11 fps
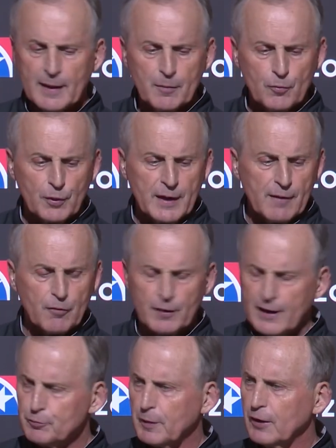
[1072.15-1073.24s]
I, we're never going to
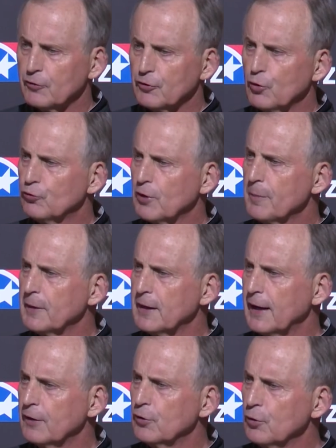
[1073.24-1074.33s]
ask players to do something they
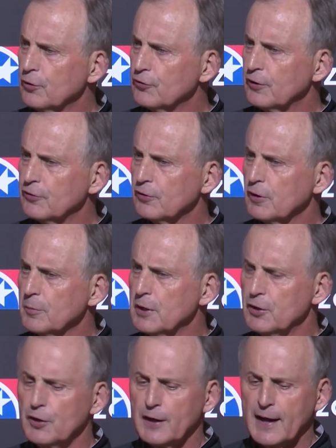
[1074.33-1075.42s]
can't do consistently,
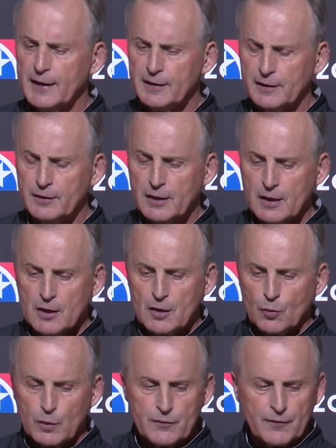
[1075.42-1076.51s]
be good at it. And
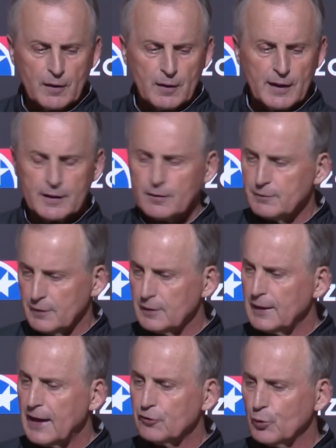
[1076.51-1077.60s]
we felt like uh,
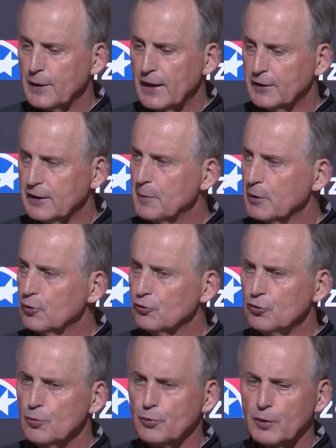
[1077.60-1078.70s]
last year we had a team that could
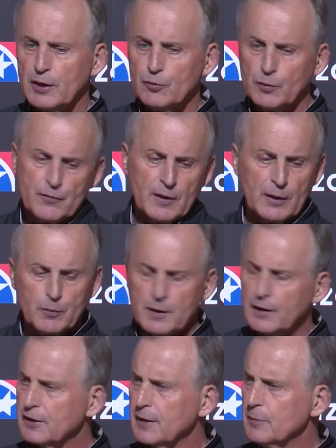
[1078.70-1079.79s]
shoot threes. We feel like we
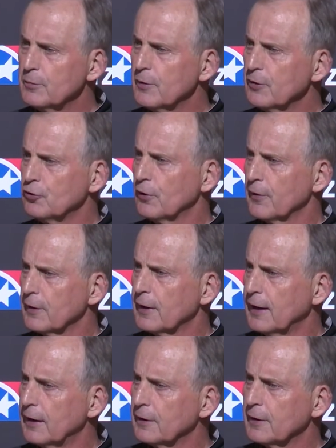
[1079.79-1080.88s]
got a team this year that
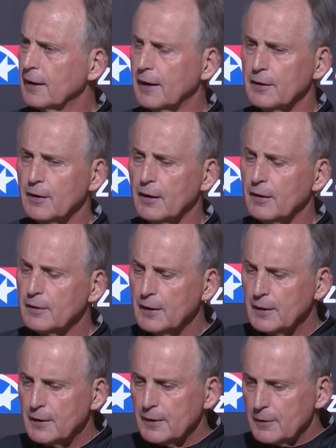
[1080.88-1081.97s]
can. And uh,
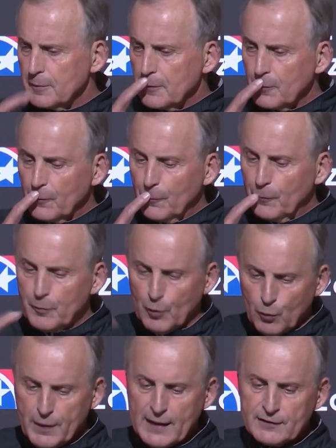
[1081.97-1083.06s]
but
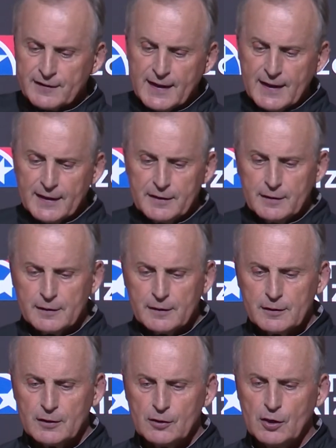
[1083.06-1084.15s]
with that said,
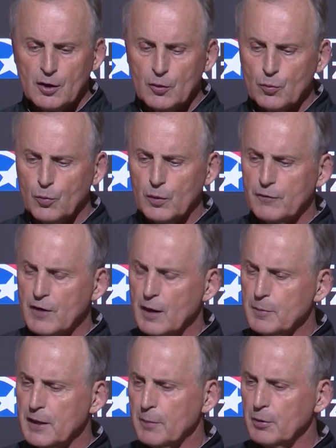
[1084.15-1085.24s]
you know, we've got to
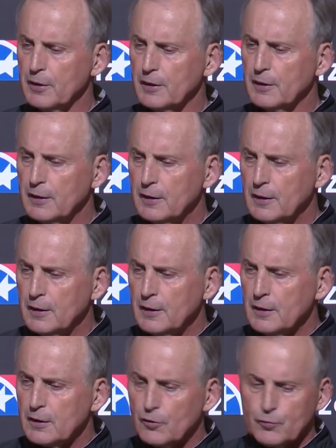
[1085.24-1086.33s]
be able to,
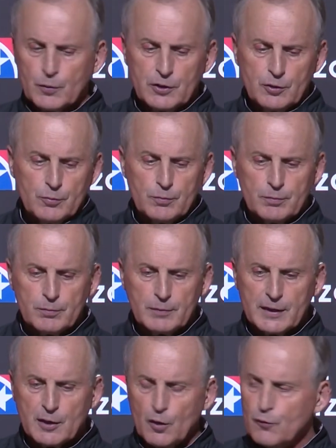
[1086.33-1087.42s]
because when you
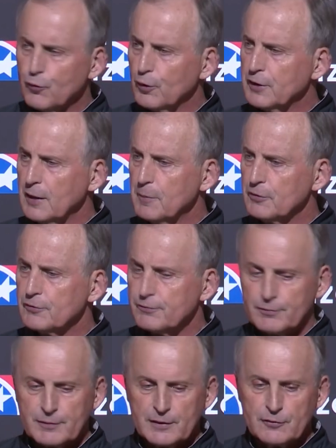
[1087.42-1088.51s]
get known for a team that
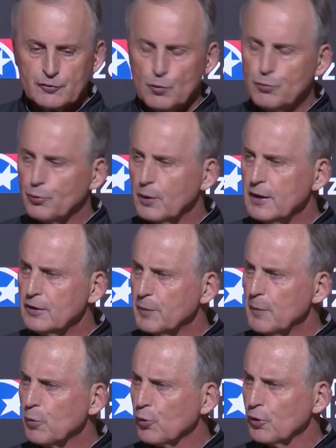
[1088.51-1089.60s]
can shoot threes,
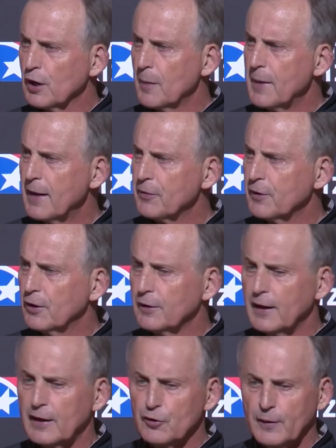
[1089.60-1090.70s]
people are going to come out there, and
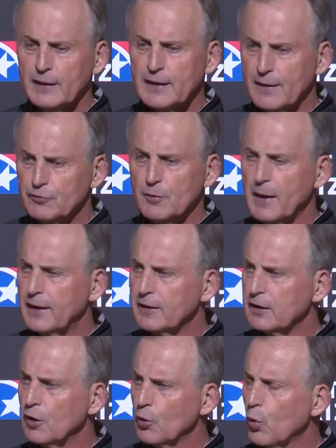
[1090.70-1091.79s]
now you'll have to have somebody that
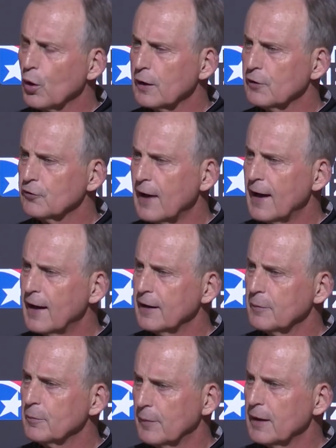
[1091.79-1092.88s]
can go to work inside
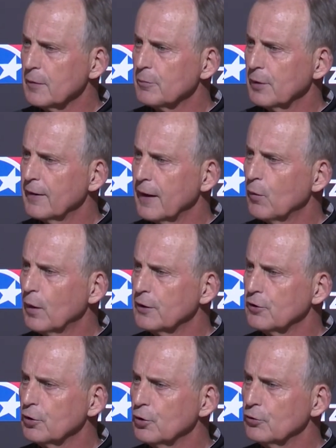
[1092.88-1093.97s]
and make them play that way
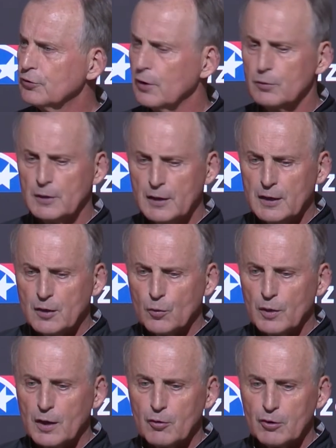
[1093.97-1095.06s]
too. So
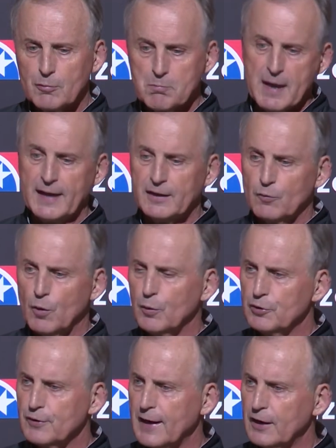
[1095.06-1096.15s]
we're not going to abandon what
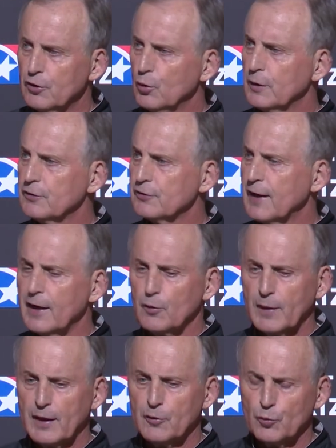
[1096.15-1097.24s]
we try to do inside
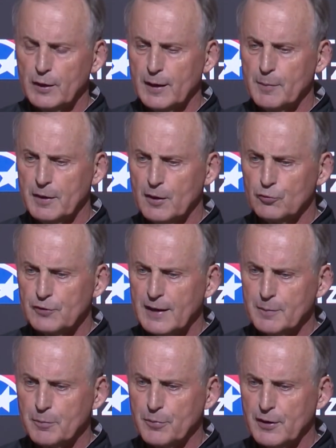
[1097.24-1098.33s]
around the rim and those
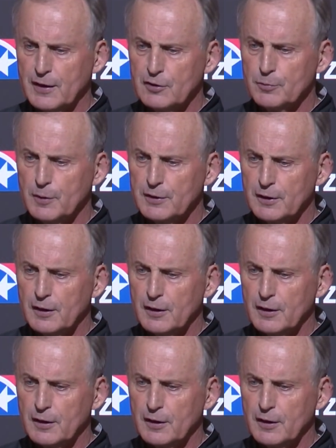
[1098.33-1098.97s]
type things, but.